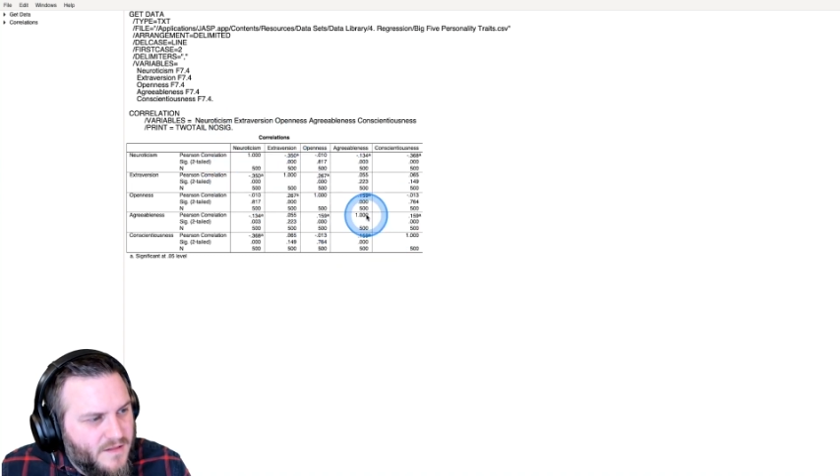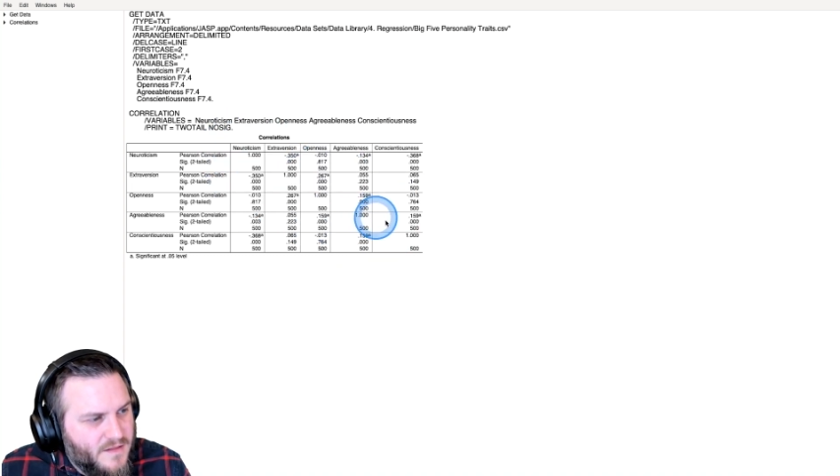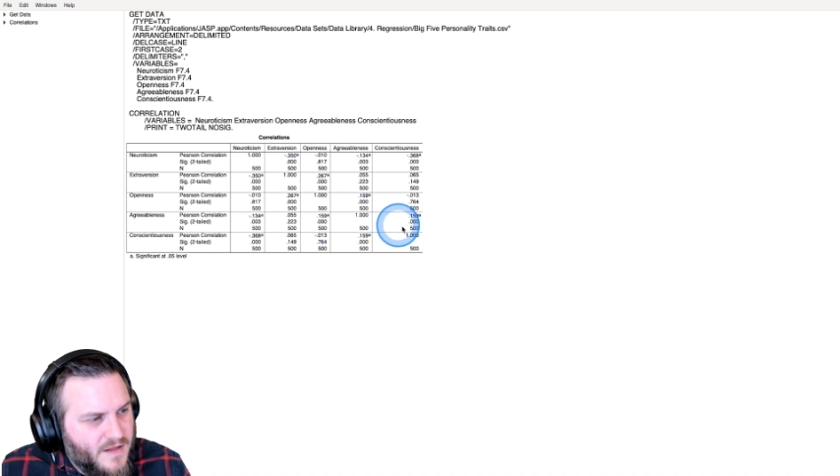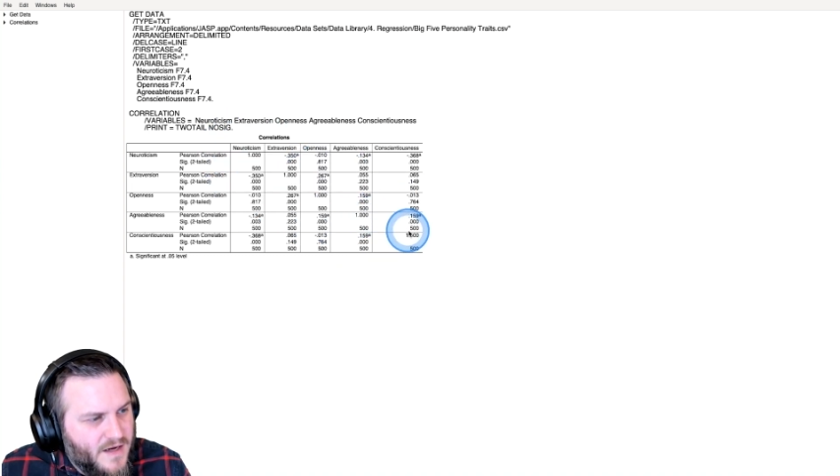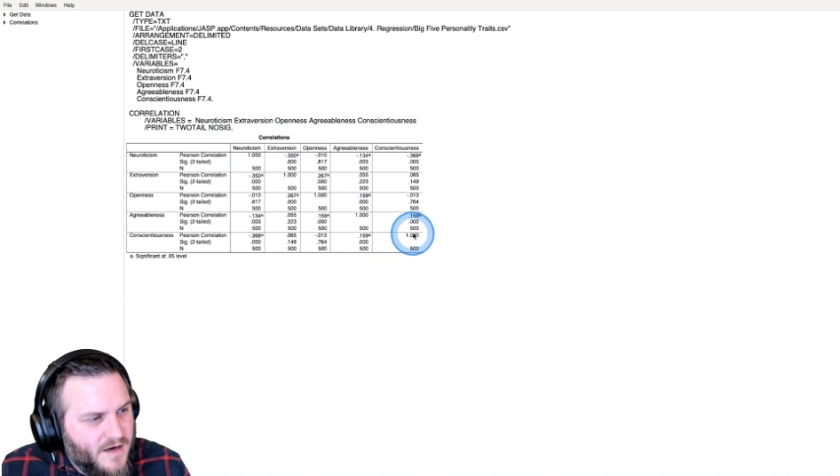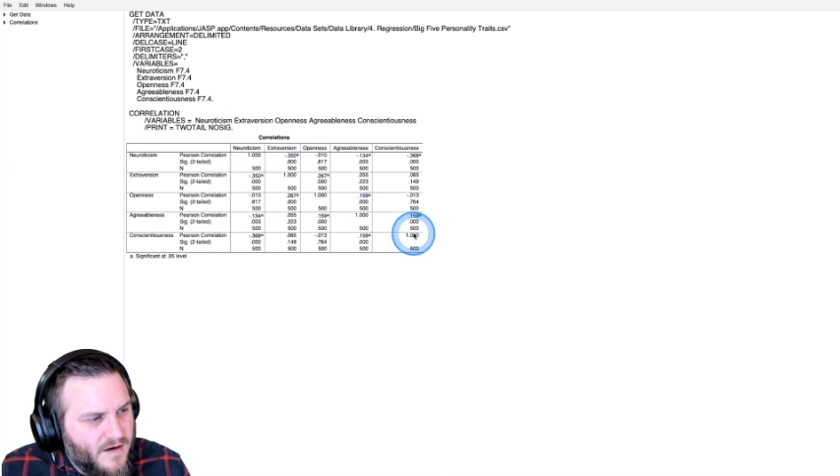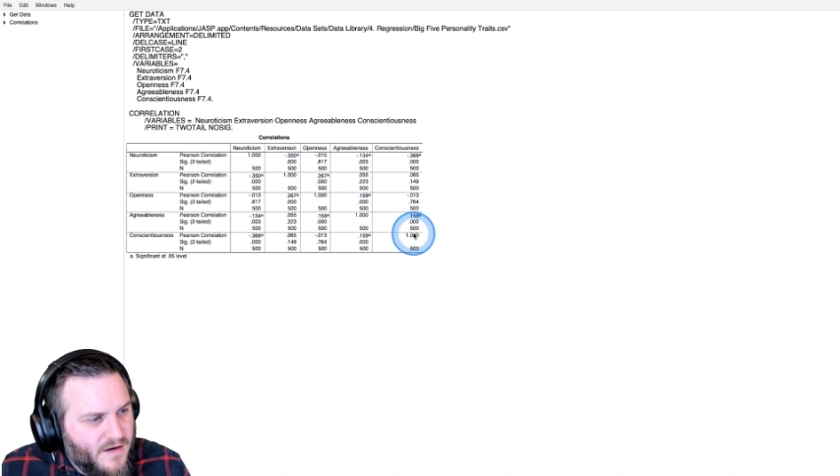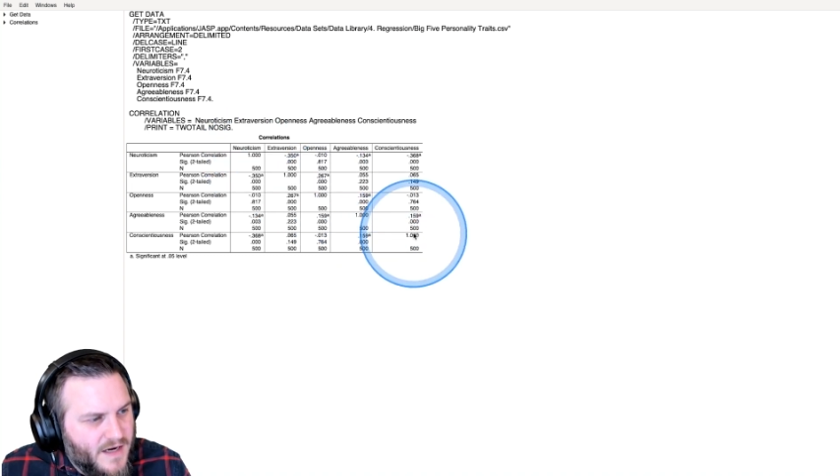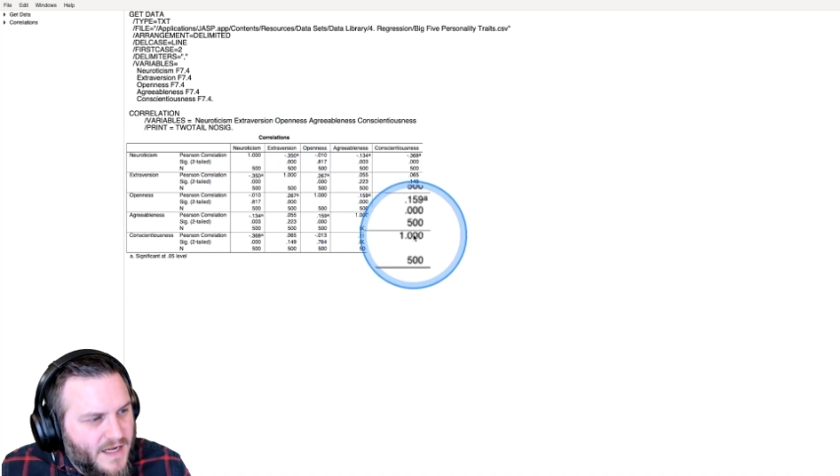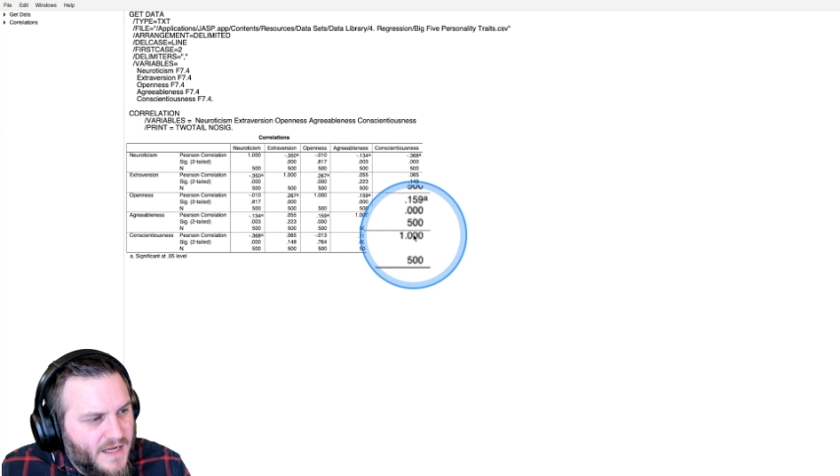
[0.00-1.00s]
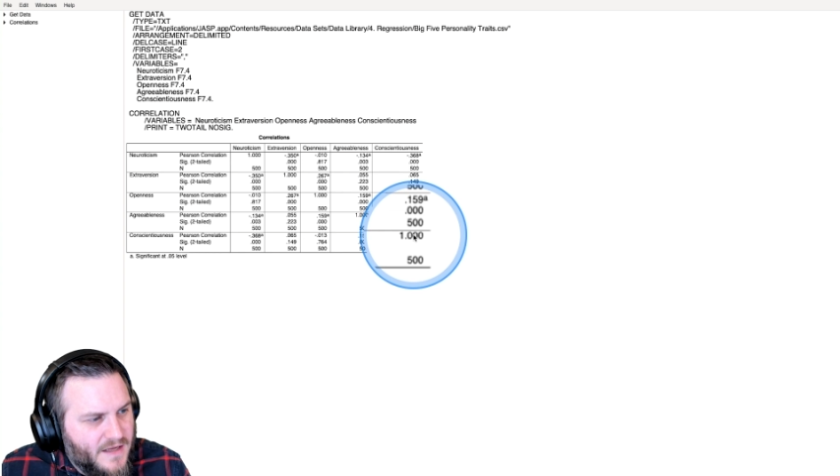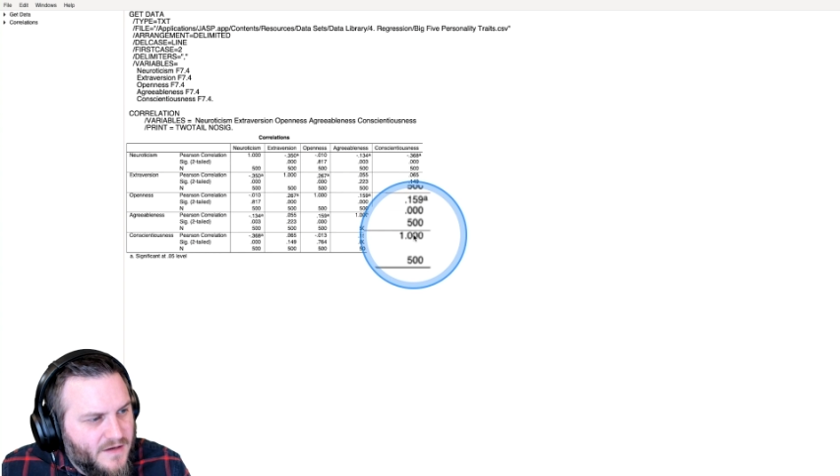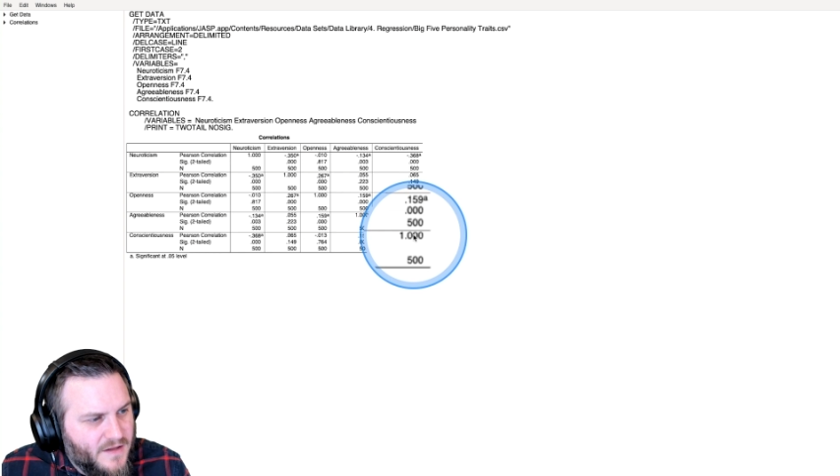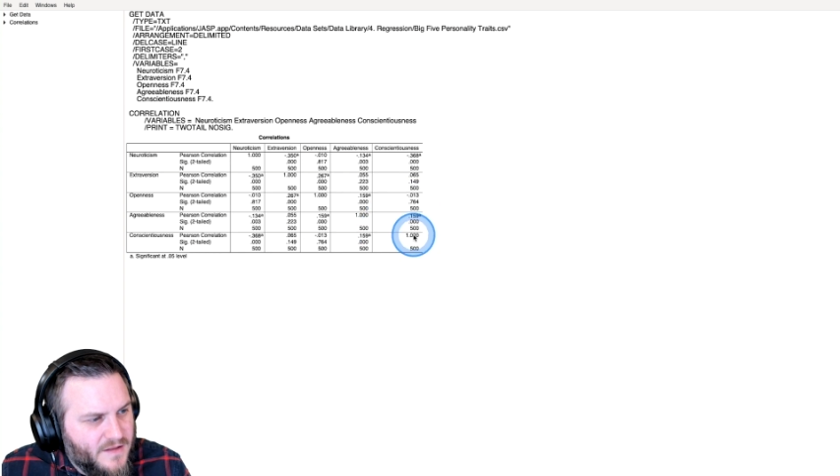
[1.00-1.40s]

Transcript: there, and